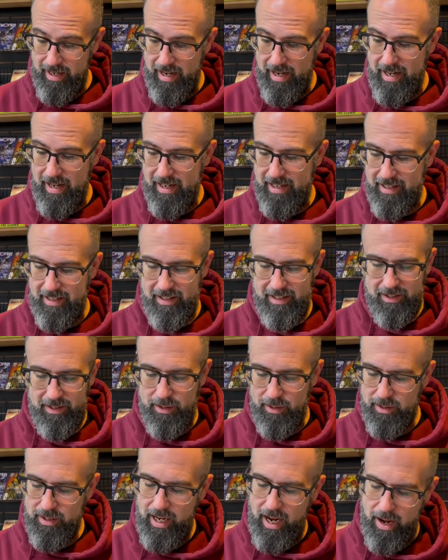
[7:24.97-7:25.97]
Uh,
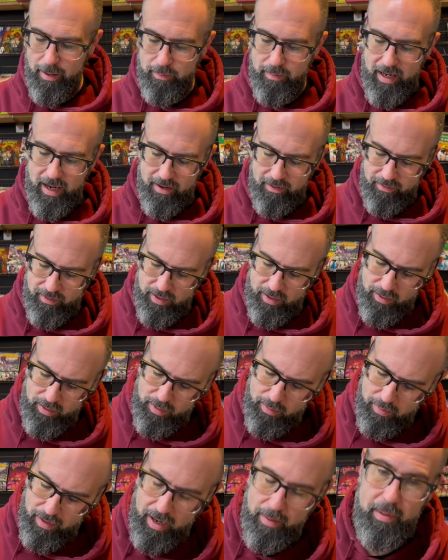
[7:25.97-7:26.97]
well, top-down view,
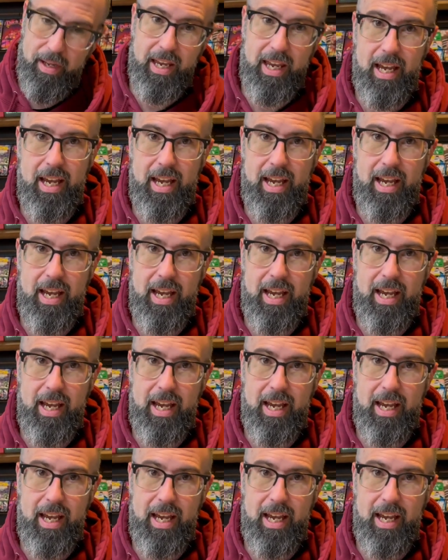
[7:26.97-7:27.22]
you probably